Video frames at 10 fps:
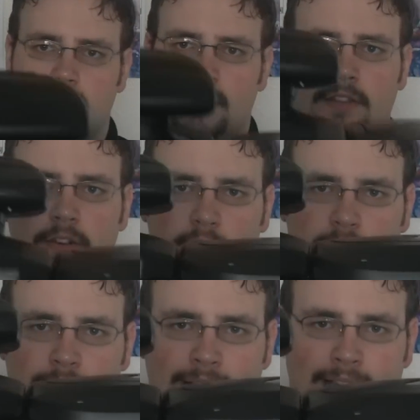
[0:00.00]
the
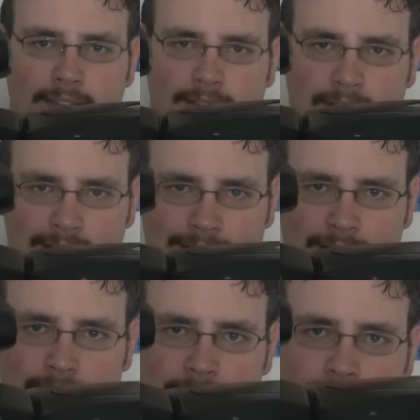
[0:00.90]
32X.
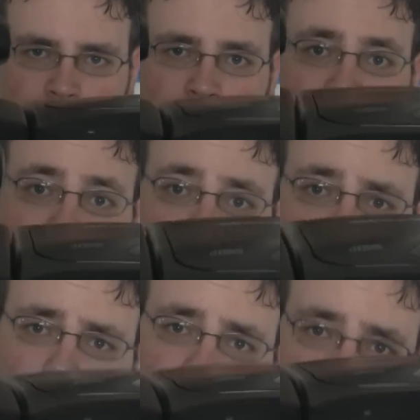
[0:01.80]
This is
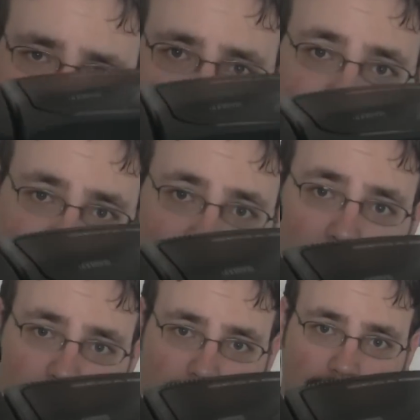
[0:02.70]
really starting to get
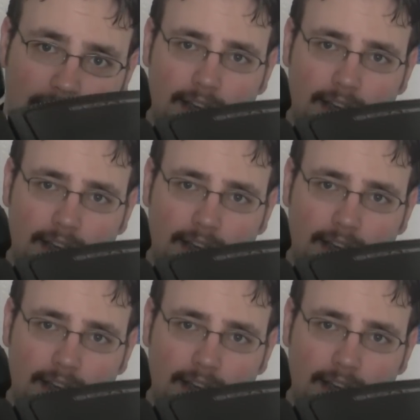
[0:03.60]
heavy.